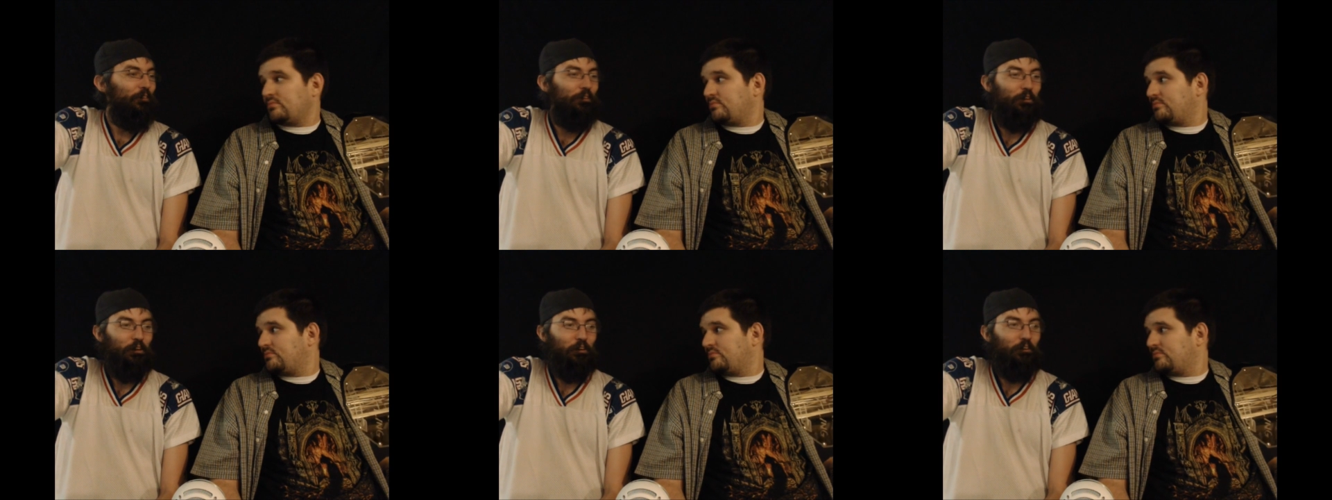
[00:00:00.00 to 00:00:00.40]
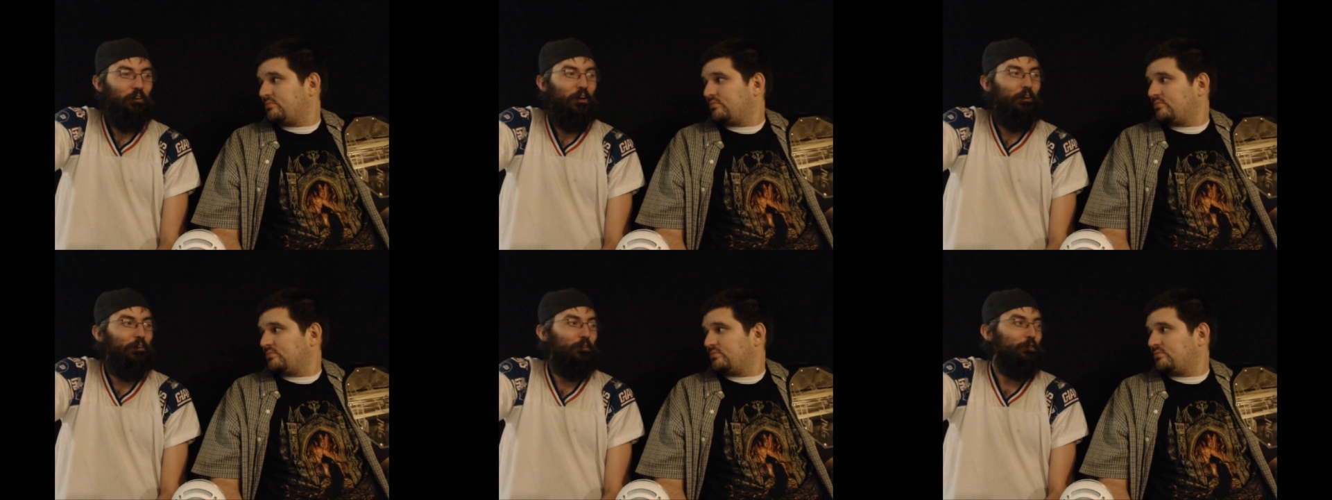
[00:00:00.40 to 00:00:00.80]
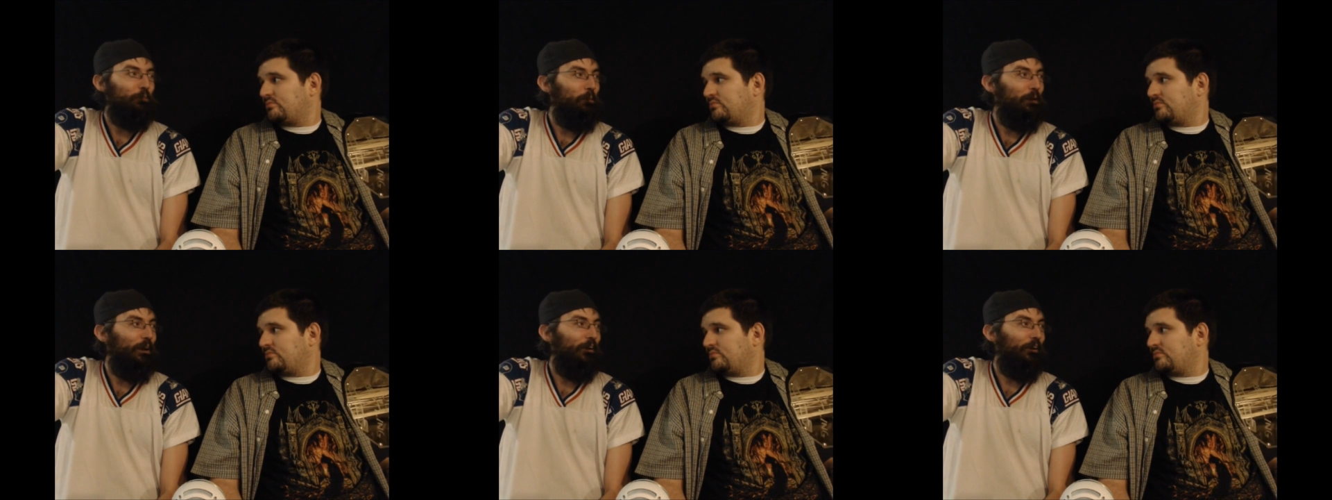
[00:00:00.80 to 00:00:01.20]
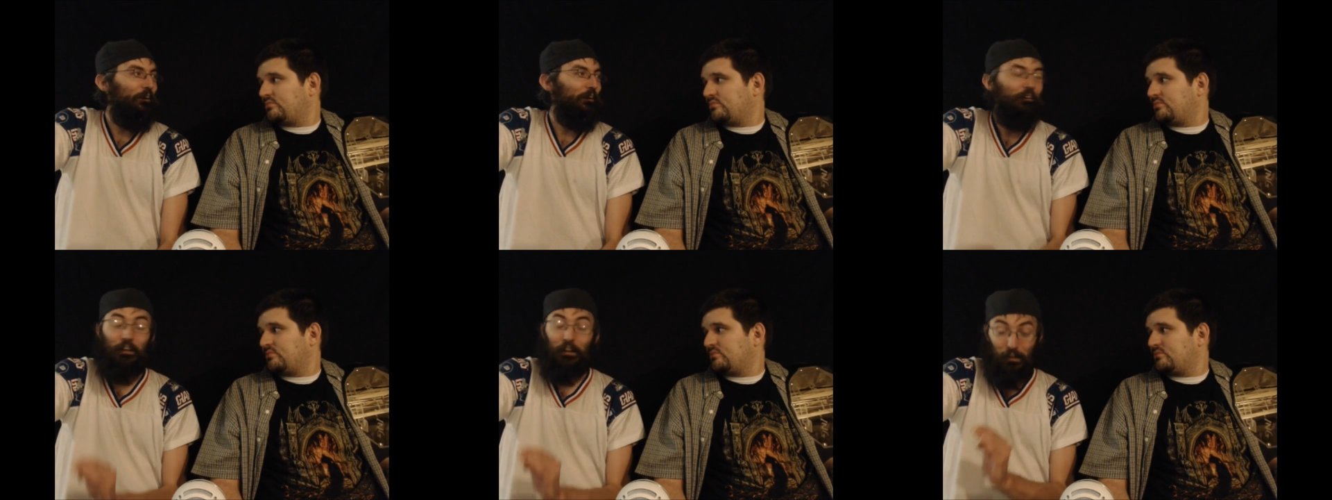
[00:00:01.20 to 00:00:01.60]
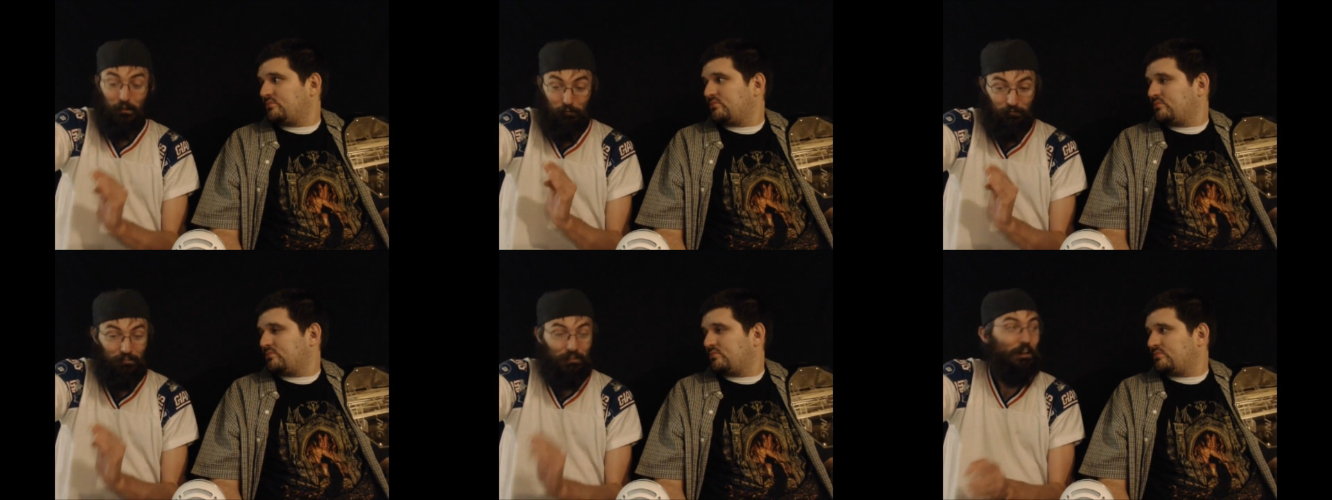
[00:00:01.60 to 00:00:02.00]
Speaker 1: the greatest pairing that
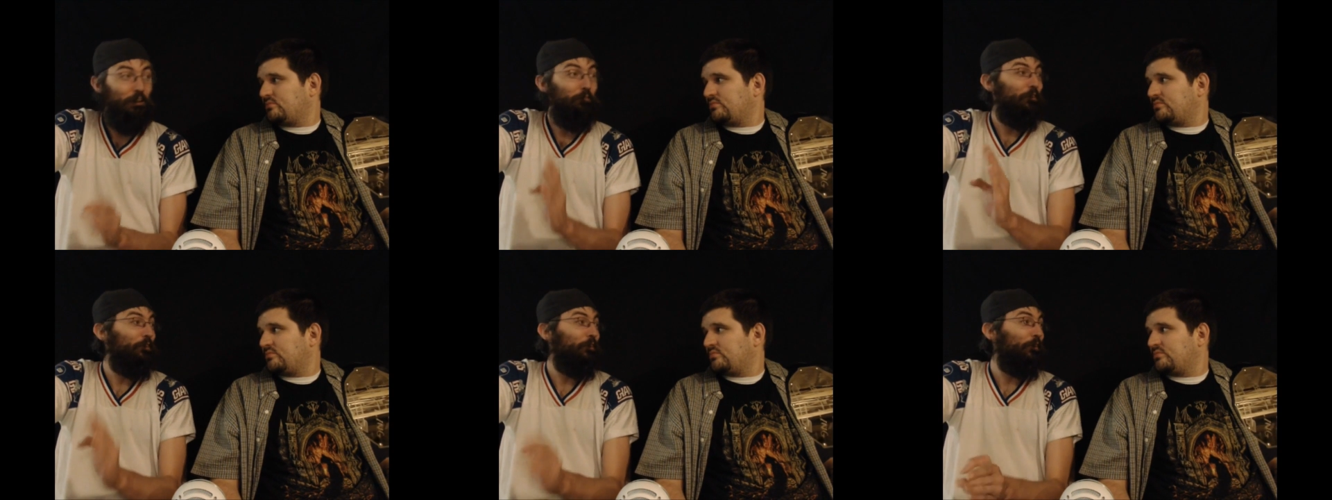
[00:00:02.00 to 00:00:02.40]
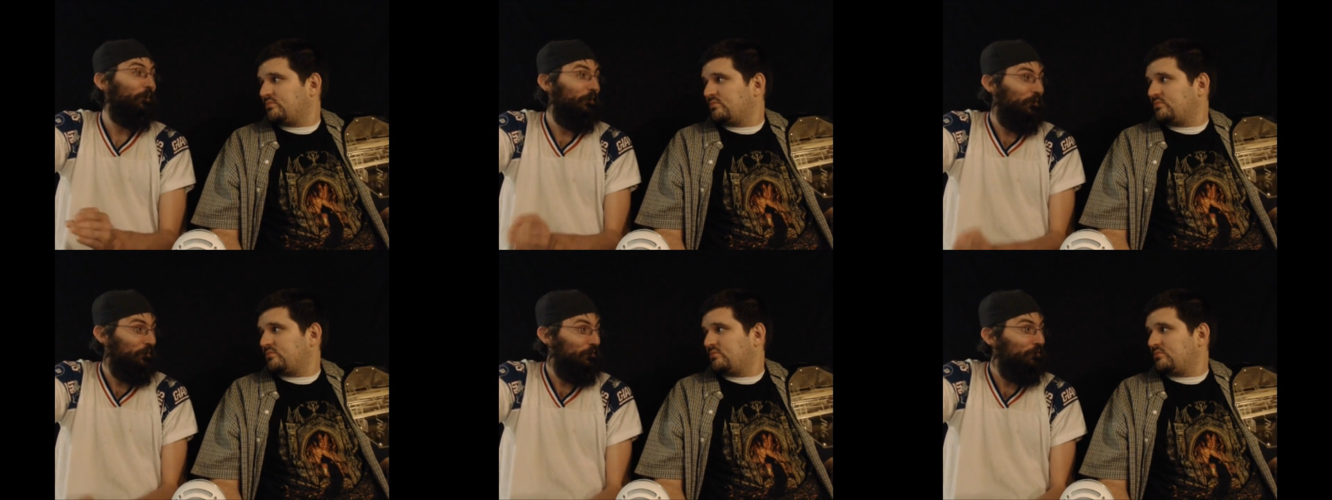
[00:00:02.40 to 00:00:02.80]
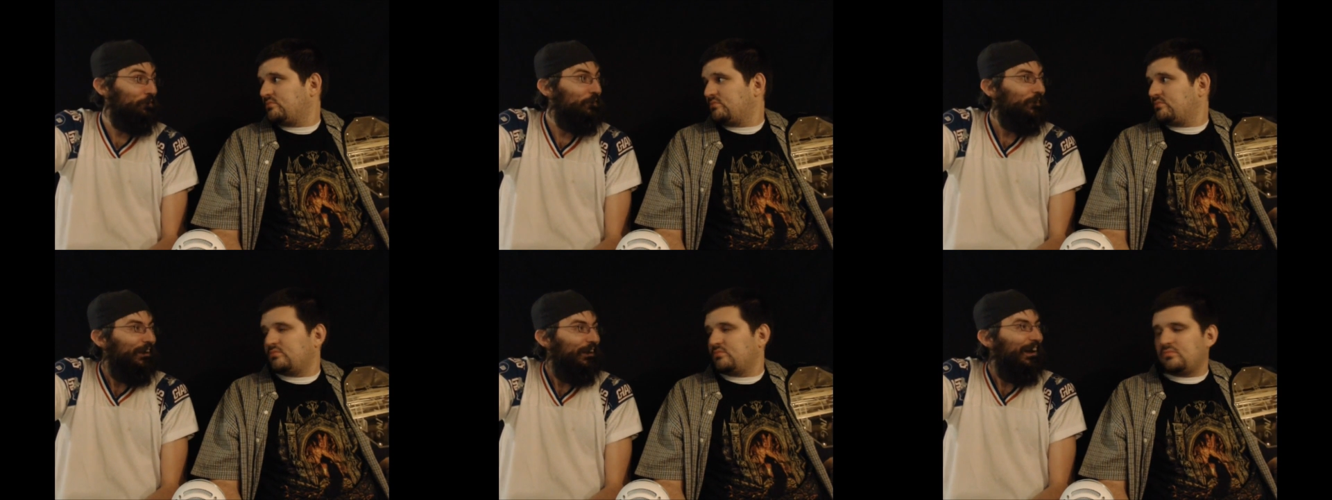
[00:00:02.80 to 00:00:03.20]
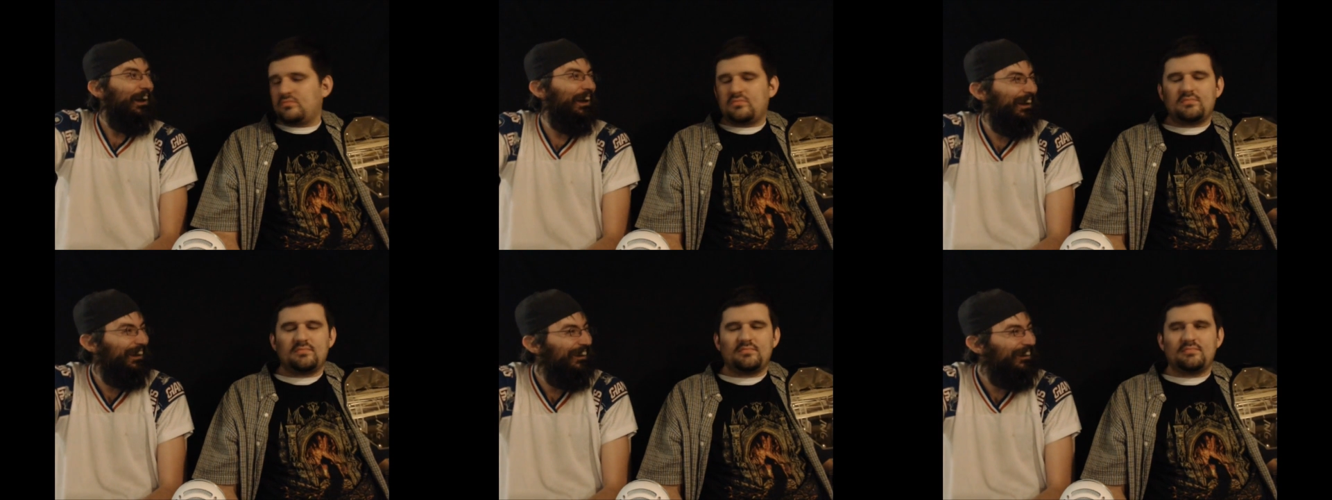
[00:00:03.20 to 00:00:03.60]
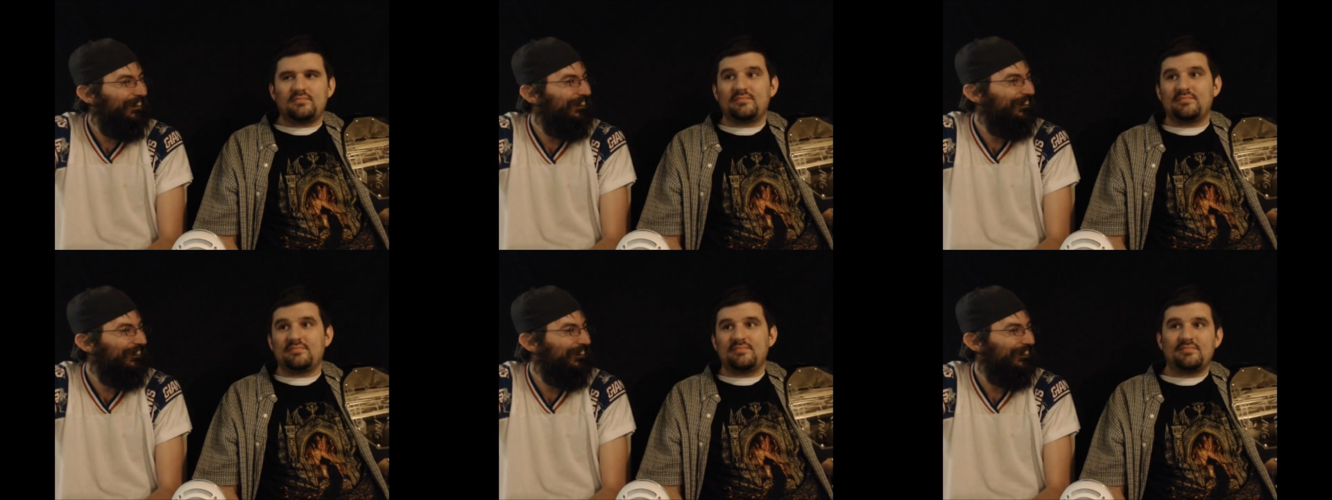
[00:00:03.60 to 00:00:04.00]
I've never thought
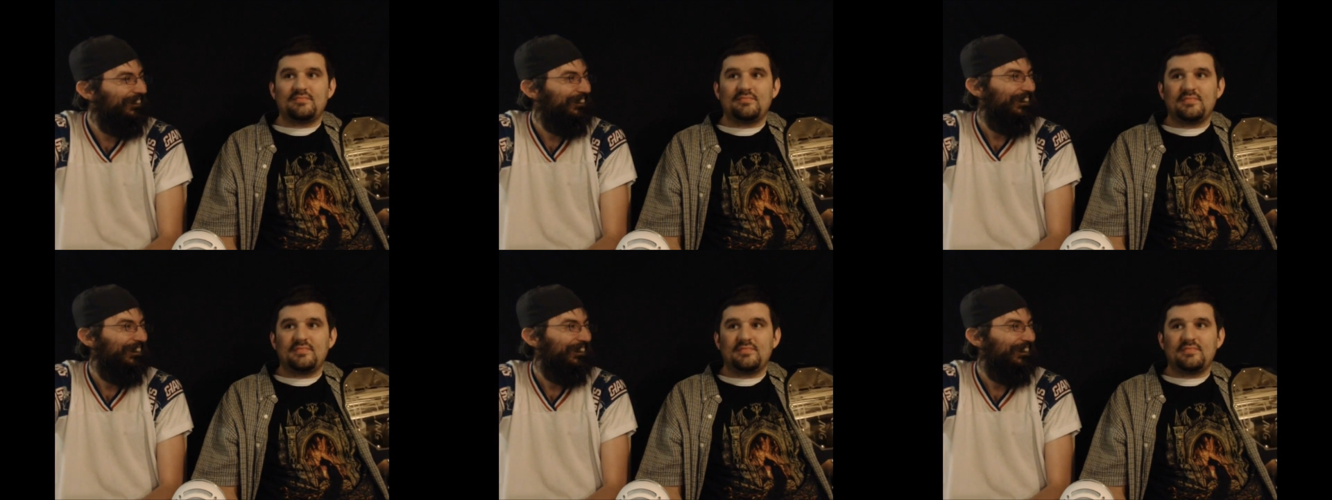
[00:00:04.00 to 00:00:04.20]
of.